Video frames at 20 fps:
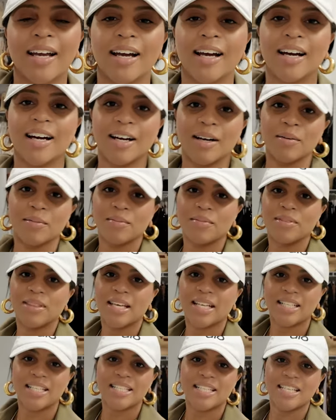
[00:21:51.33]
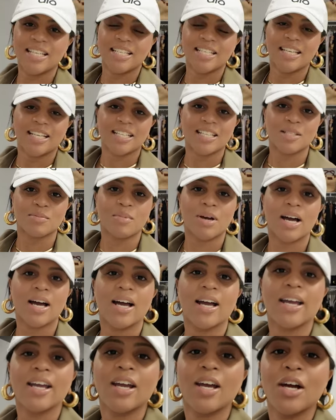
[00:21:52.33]
um, that is it. That is
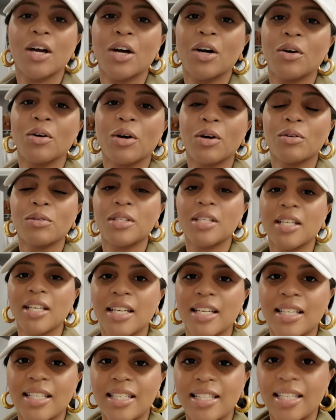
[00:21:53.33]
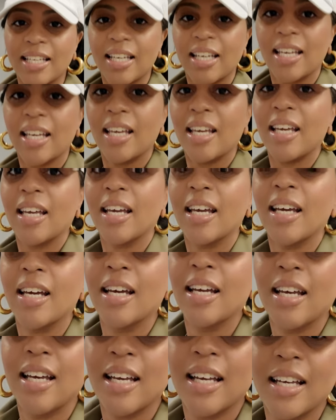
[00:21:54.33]
my OOTD.
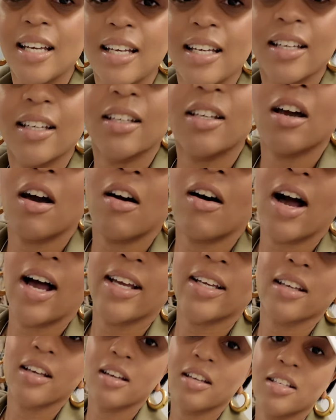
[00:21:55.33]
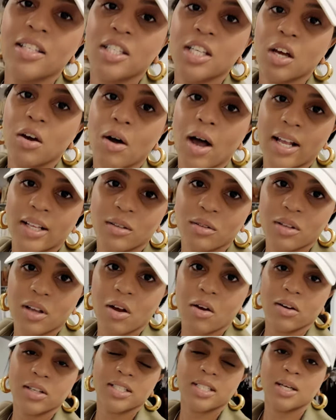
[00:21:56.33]
Y'all, I so I don't
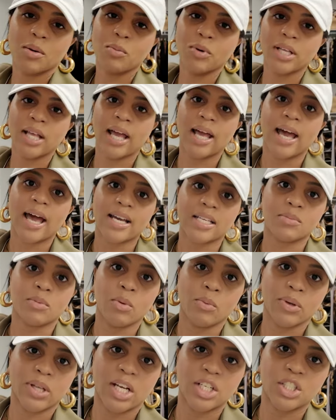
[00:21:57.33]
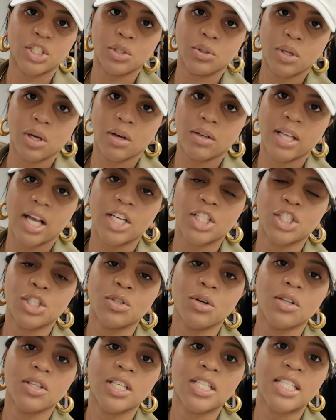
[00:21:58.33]
know. Someone had asked me what I shoot on. I
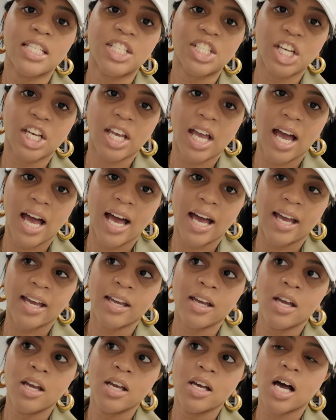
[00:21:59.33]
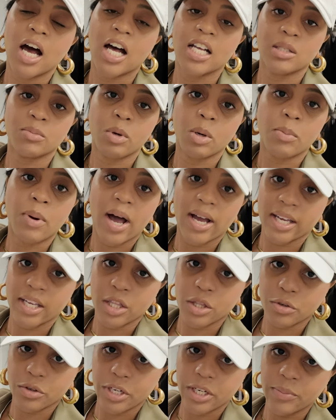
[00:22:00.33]
shoot on the DJI Osmo
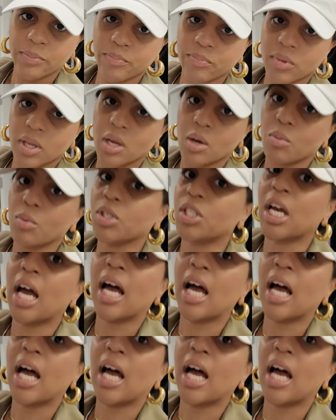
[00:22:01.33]
Pocket 3, which